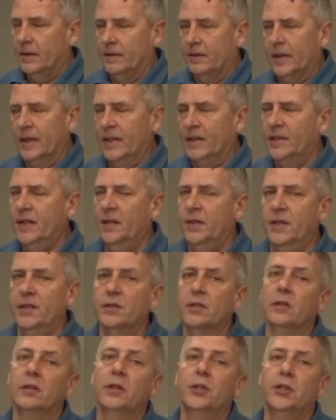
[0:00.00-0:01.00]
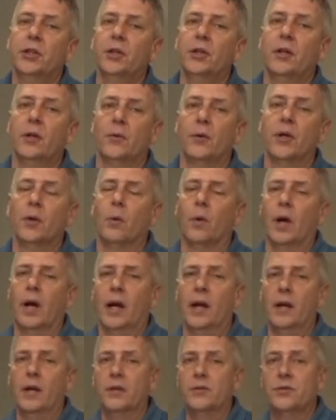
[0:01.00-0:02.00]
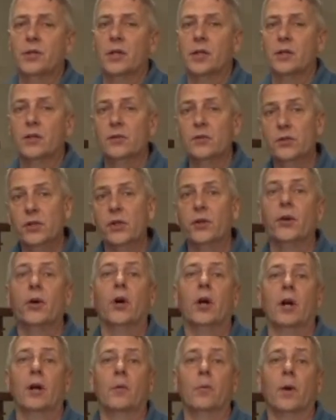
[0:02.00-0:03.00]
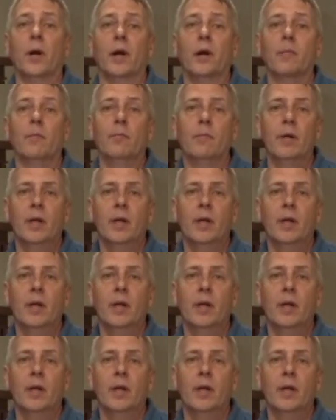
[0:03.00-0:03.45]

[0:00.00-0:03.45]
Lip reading: Like I said, this solution requires zero hardware.